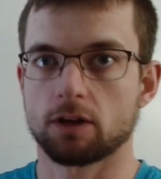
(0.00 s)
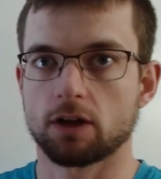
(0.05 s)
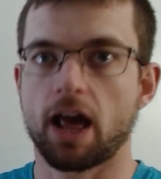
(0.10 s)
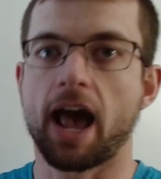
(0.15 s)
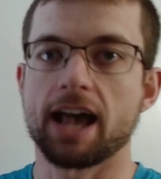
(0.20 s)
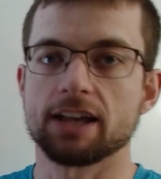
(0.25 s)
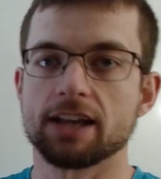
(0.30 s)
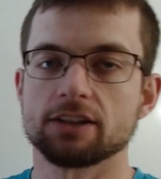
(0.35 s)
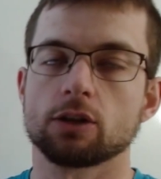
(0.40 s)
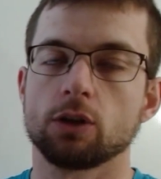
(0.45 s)

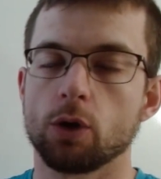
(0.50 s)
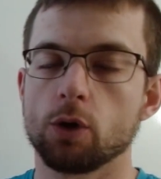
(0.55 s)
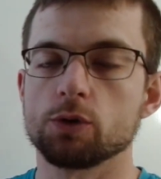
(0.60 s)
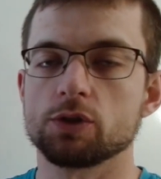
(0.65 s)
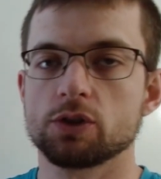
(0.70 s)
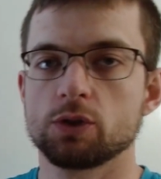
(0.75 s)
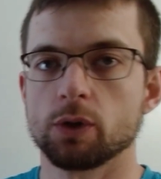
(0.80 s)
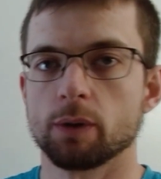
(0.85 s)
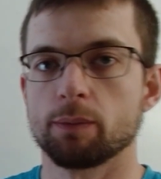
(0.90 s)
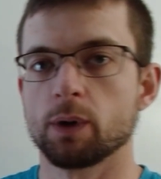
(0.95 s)
as
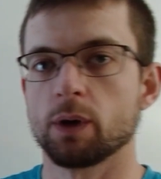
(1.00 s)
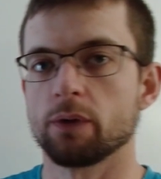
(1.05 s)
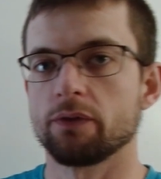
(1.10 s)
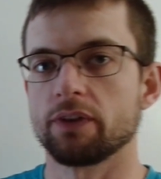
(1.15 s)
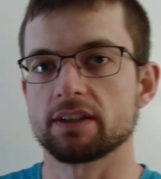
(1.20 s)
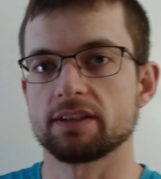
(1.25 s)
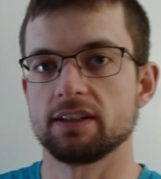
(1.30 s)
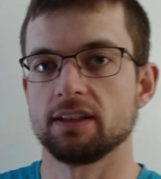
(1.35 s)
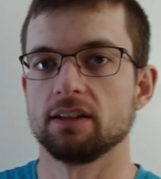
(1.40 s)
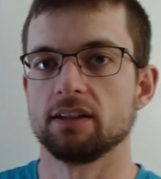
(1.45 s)
close to a
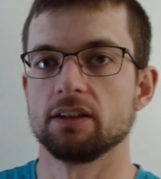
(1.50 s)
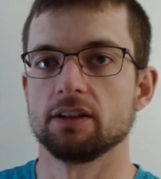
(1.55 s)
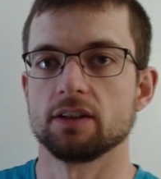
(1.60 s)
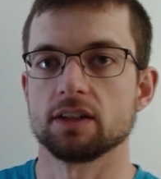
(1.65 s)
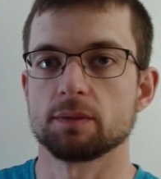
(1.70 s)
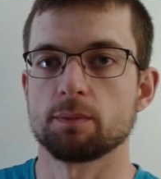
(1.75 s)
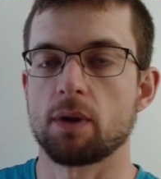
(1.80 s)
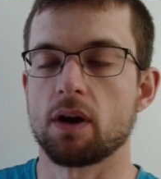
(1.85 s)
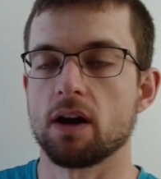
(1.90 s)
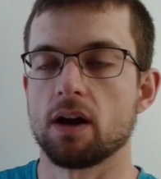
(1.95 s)
perfect cylinder
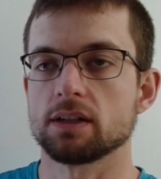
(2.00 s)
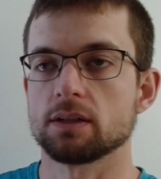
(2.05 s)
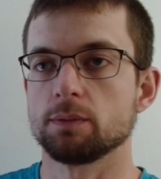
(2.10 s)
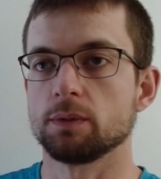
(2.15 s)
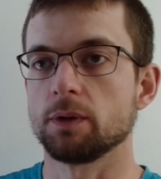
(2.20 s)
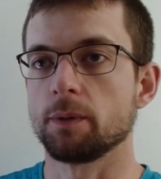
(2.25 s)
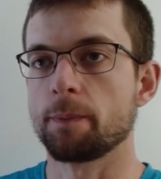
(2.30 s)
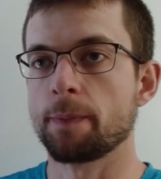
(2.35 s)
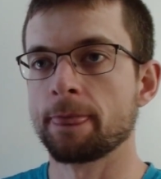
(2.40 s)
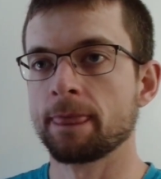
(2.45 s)
as
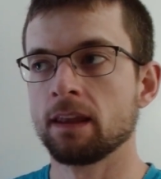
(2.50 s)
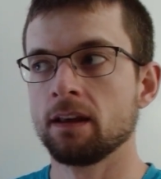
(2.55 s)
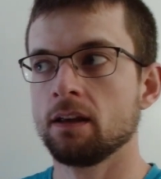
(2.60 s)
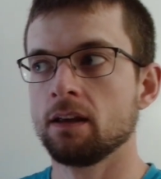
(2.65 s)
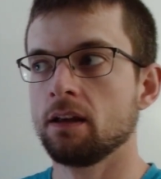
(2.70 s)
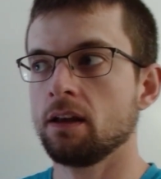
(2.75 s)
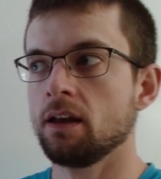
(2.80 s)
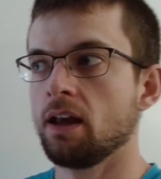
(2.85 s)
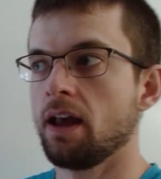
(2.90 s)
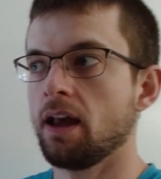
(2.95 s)
possible.
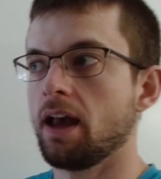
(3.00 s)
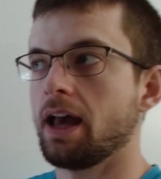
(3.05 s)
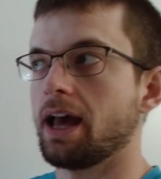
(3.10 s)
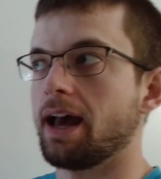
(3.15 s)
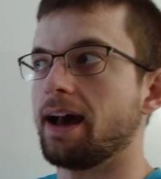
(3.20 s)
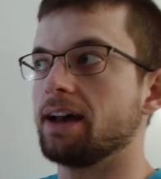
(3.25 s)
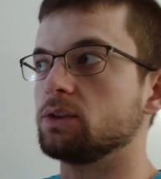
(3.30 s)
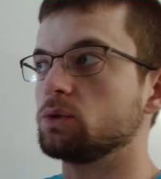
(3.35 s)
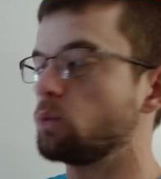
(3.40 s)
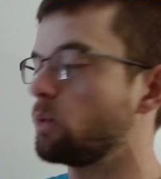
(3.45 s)

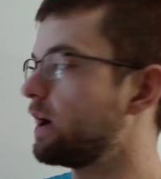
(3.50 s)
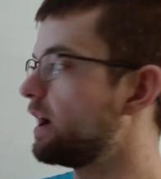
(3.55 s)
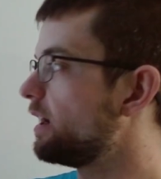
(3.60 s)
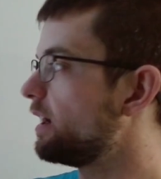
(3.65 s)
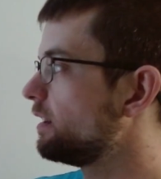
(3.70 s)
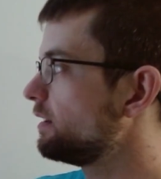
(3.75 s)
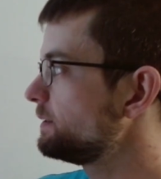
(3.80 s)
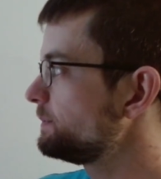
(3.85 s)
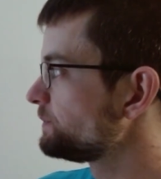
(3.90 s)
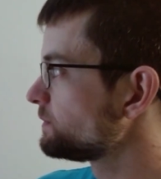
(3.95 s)
As
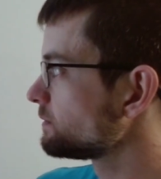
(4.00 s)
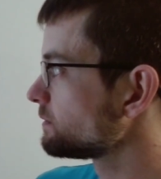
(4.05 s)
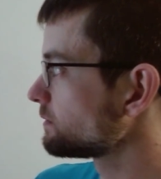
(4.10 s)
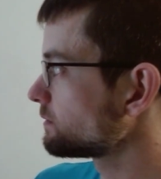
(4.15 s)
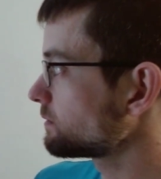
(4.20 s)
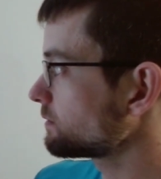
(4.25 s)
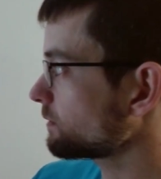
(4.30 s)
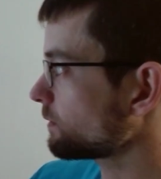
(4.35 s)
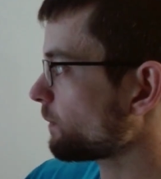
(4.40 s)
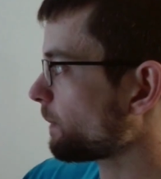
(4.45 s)
well,
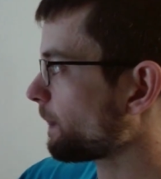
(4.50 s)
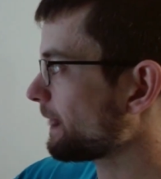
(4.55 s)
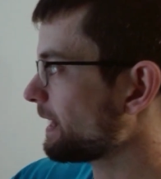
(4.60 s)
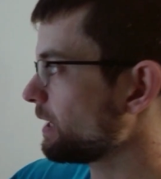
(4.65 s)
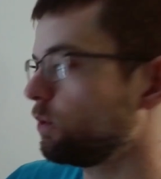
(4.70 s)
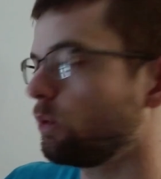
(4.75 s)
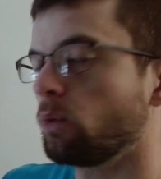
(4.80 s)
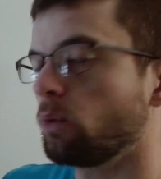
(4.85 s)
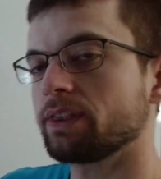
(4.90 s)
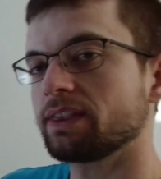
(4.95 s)

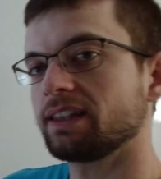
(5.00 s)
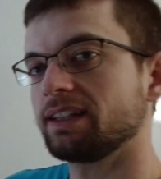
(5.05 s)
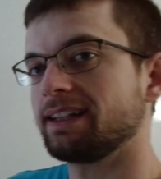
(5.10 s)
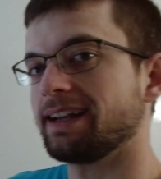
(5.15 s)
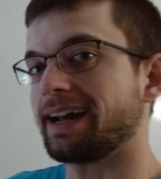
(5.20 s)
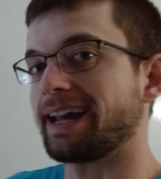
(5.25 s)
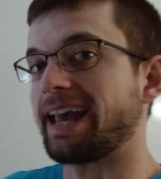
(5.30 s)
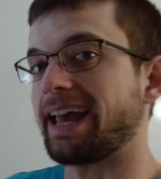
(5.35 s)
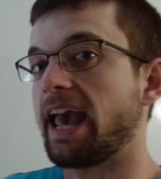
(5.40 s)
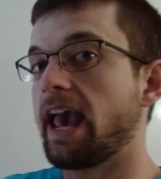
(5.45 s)
with the
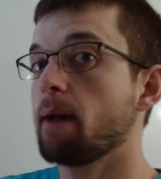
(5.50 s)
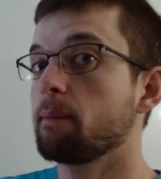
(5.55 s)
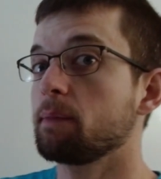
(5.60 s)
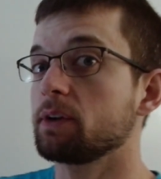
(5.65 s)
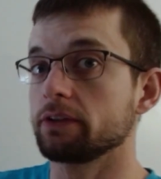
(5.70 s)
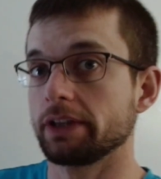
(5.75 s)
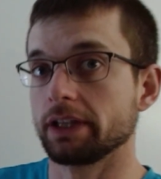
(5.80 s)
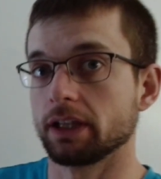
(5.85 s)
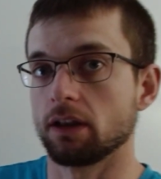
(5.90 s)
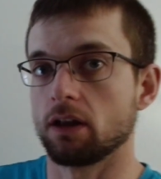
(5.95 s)

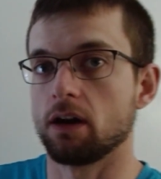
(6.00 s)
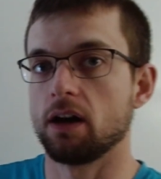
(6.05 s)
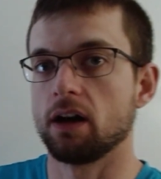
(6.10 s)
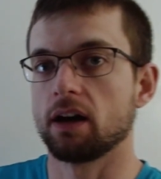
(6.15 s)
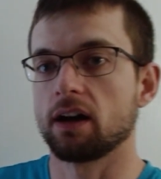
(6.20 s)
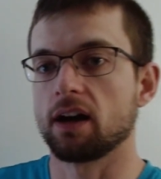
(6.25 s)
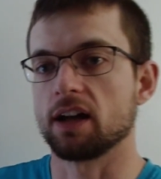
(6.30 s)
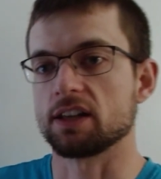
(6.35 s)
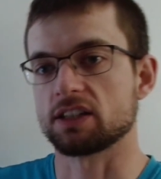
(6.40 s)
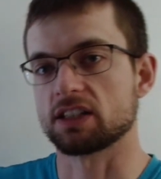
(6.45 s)
diameter of the
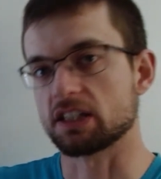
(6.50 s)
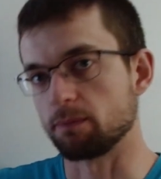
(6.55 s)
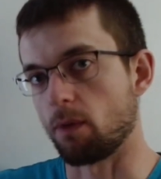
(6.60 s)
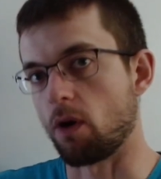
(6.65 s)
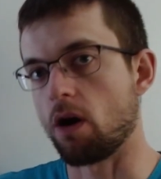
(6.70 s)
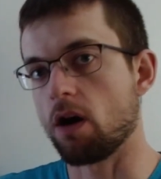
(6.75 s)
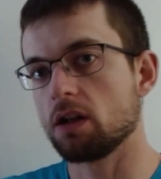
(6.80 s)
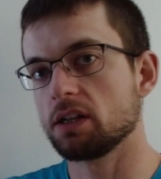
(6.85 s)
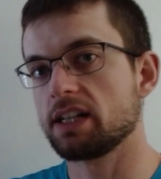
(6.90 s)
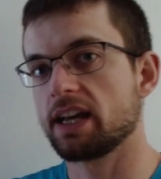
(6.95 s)
log, a
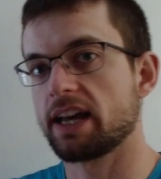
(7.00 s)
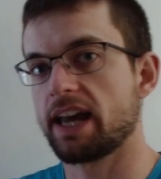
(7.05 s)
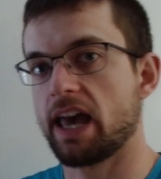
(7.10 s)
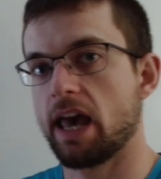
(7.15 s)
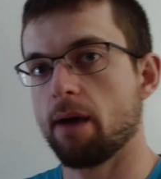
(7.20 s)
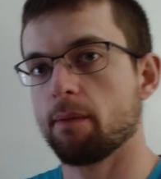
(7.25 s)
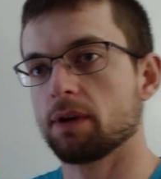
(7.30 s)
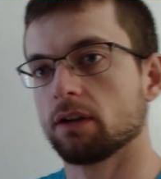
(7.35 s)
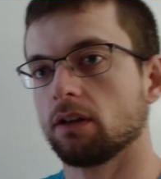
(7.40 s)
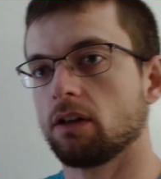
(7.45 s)
small
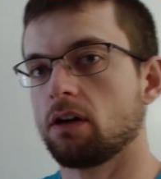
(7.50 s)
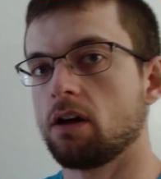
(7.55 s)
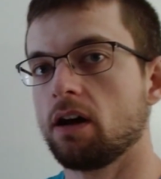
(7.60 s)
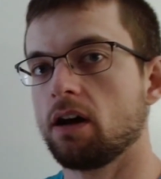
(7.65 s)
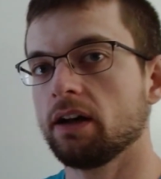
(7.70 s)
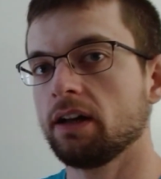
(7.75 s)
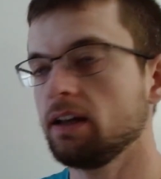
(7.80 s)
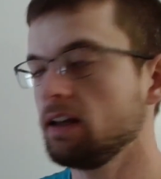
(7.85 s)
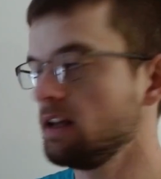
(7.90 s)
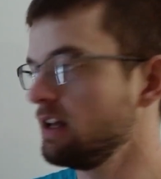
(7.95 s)
diameter
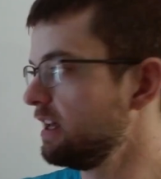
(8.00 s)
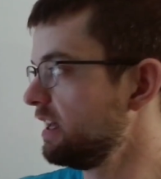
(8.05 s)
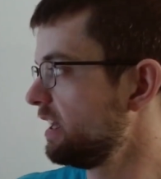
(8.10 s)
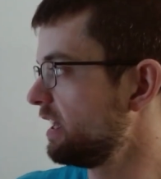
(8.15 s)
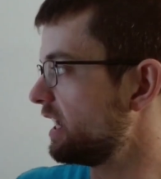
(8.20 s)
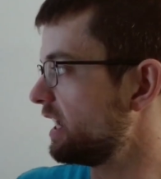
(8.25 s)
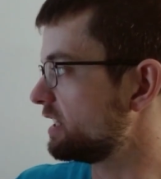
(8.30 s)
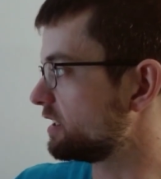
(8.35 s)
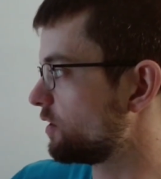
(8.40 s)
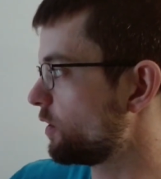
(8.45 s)
log
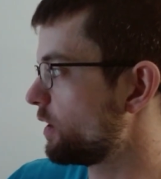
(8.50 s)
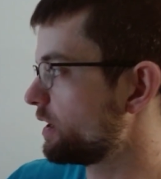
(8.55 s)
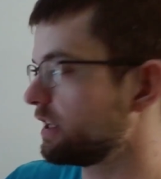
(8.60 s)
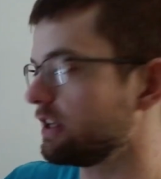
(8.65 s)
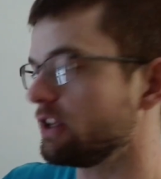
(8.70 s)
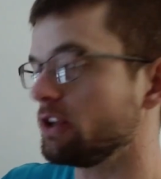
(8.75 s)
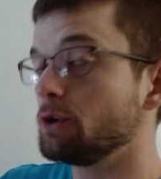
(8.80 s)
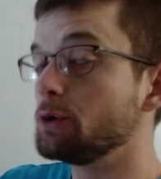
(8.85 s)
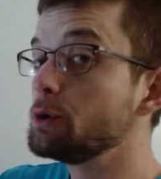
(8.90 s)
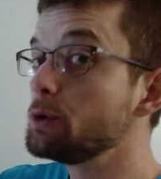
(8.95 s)
is going to
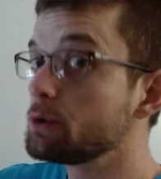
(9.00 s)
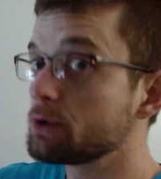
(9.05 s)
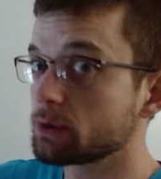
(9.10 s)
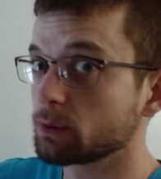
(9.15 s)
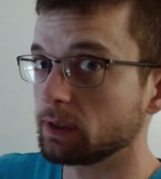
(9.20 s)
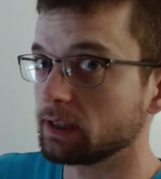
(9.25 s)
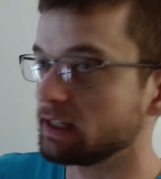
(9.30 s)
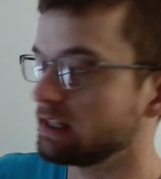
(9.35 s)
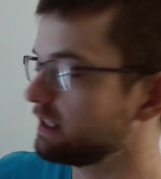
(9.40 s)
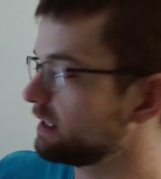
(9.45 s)

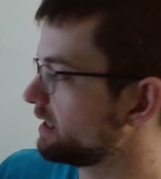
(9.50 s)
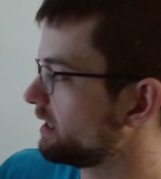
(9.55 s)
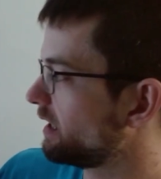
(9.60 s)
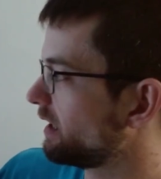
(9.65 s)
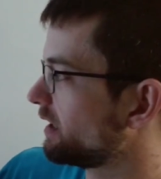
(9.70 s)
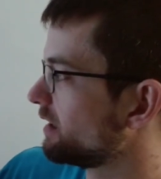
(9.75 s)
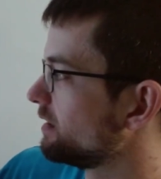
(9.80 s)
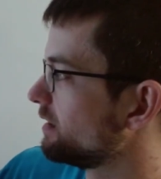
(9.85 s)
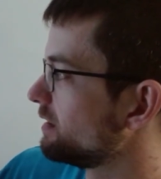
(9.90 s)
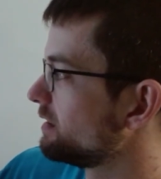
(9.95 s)
usually
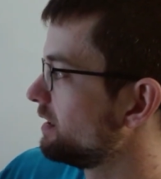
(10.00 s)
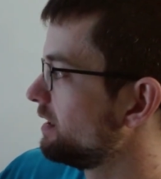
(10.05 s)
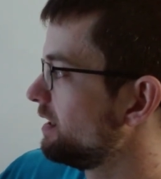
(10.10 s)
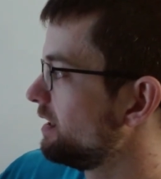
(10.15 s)
yield